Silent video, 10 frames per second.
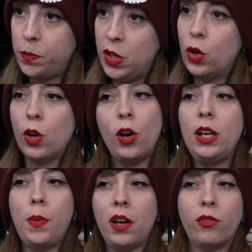You can
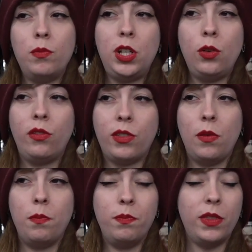only pick from 2 of
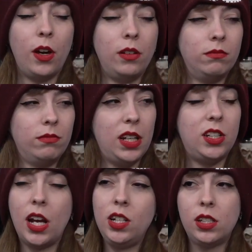them, though. It
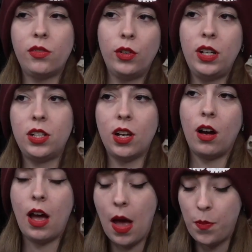changes for each
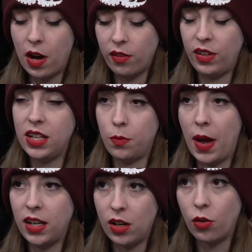Hive Fleet
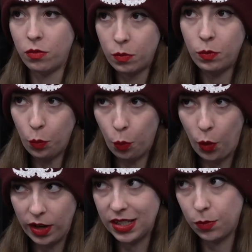depending on
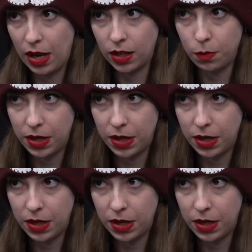what it's meant to be